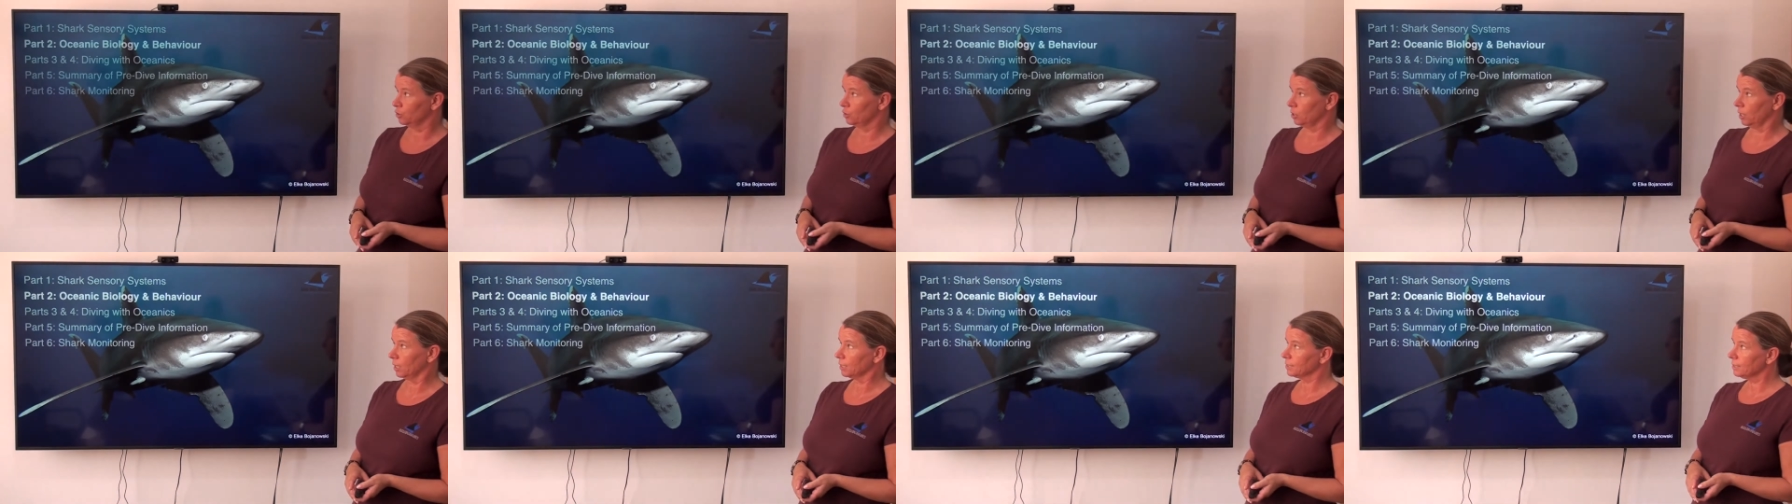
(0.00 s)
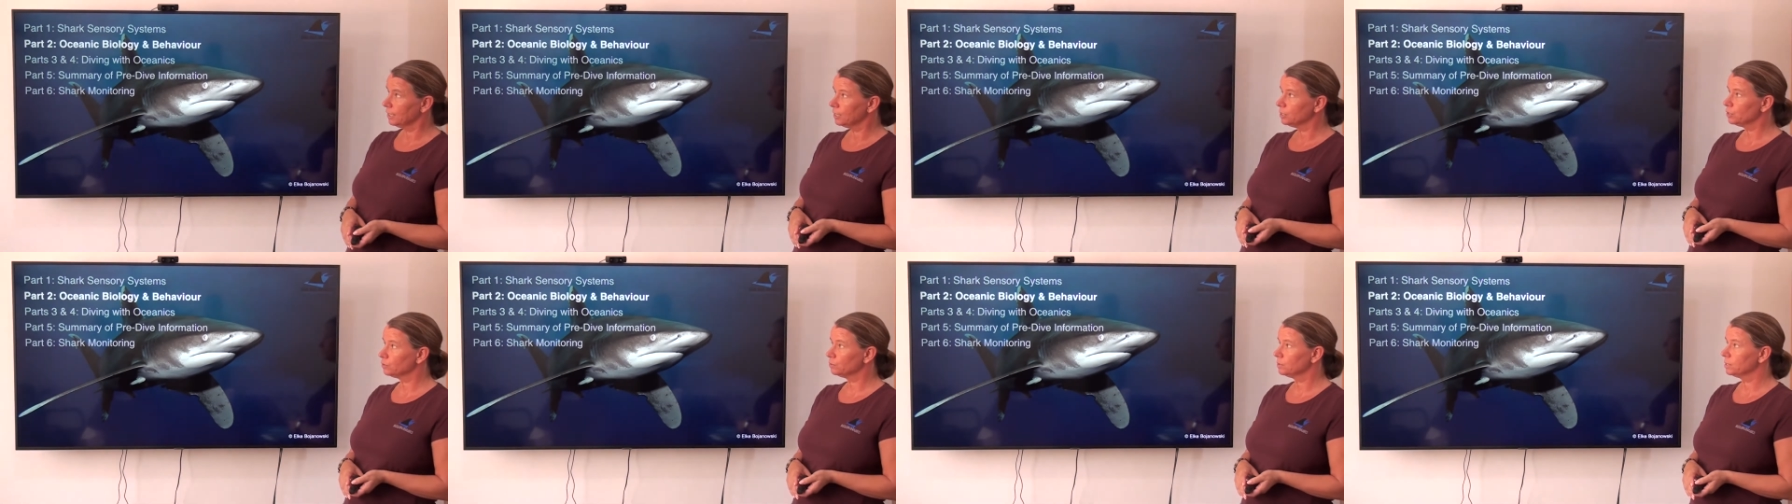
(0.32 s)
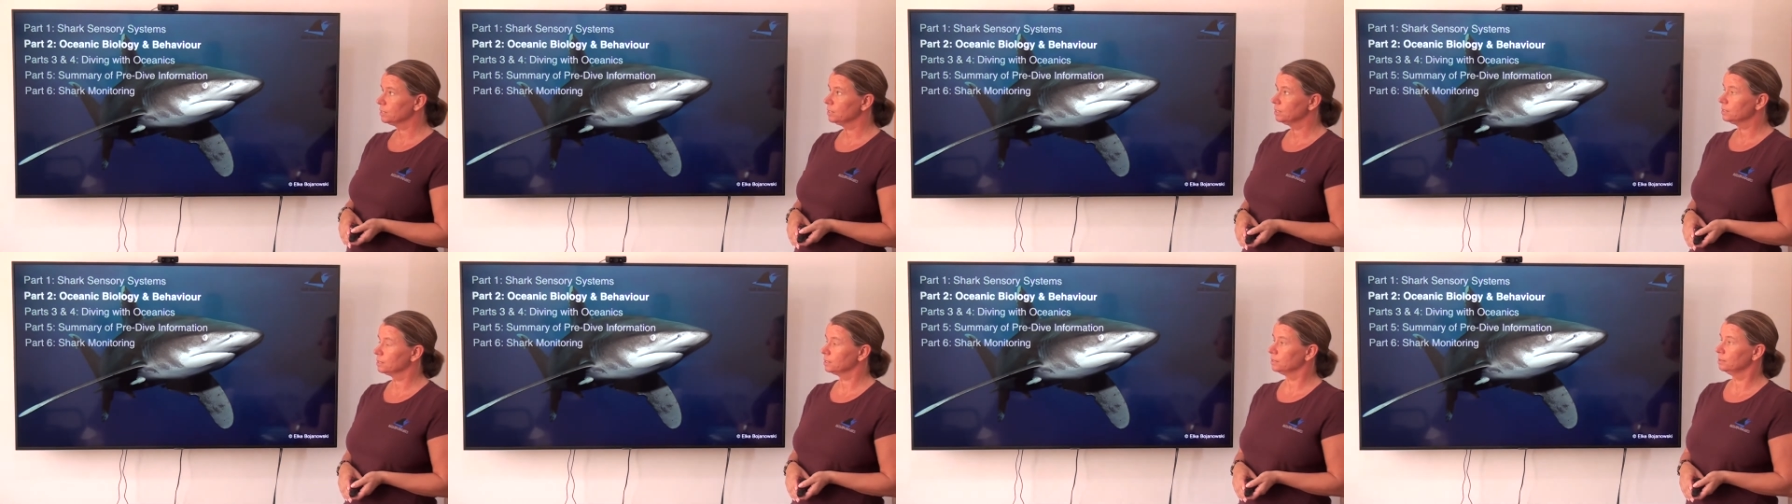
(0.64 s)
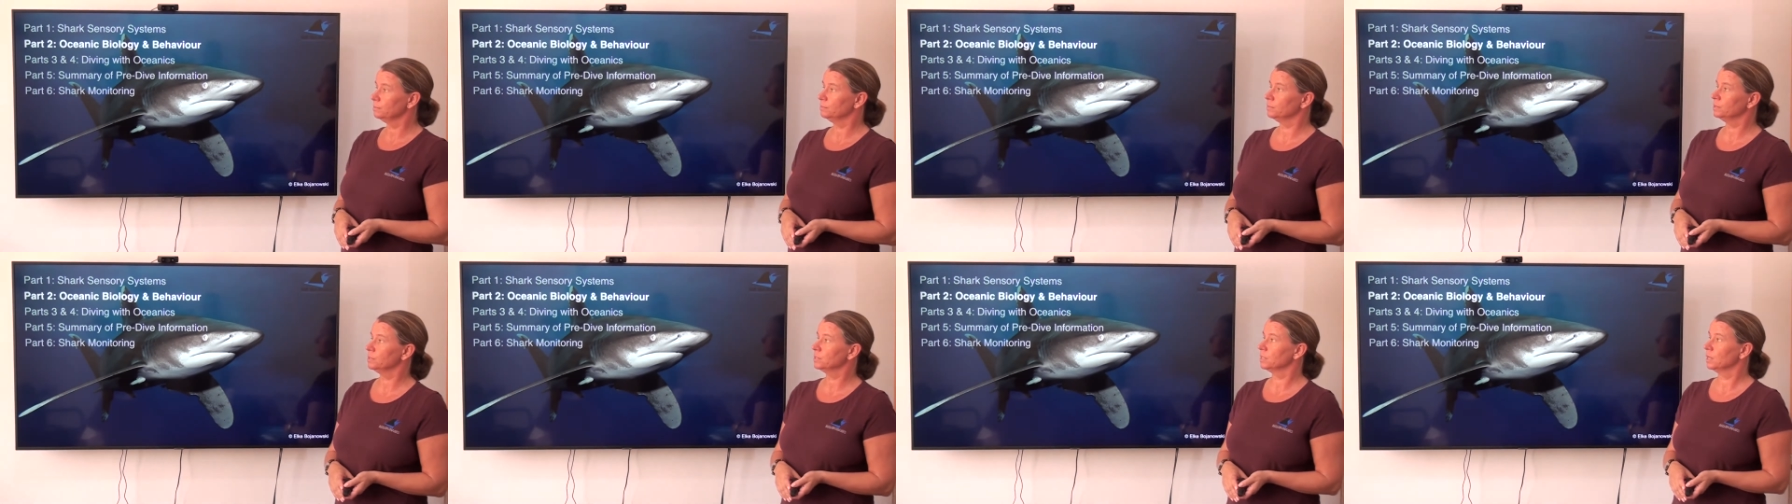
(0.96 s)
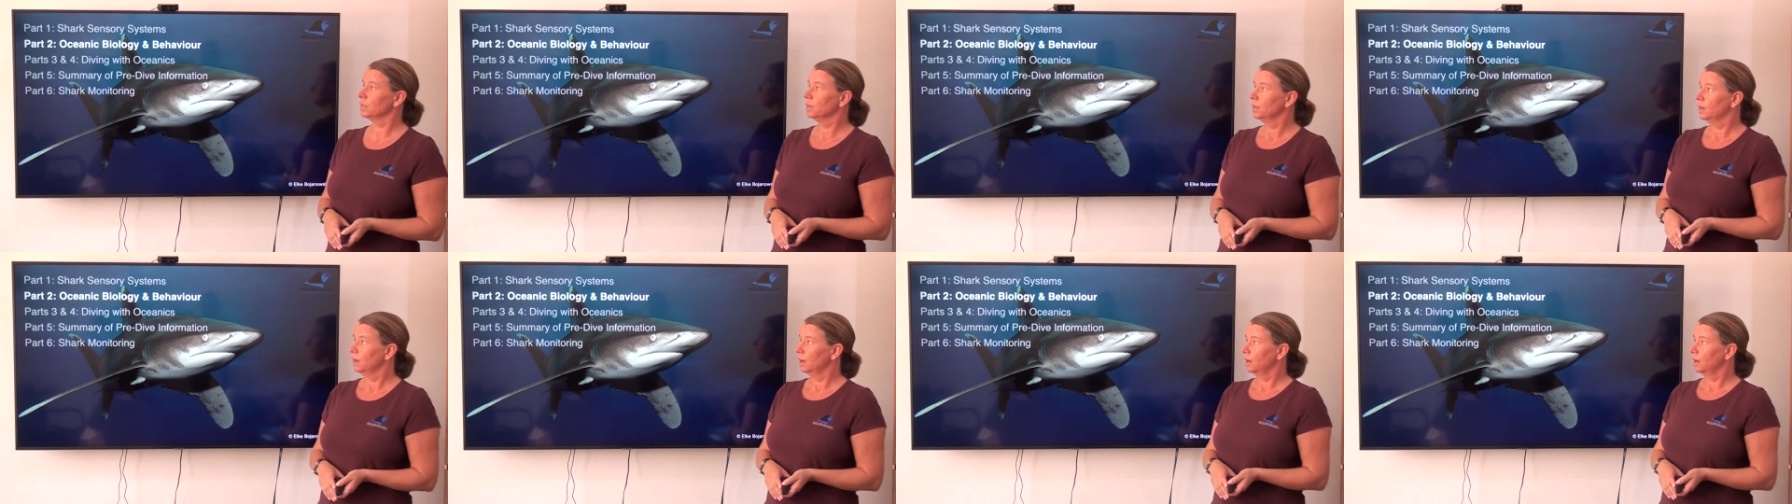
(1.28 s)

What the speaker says: shark sensory systems.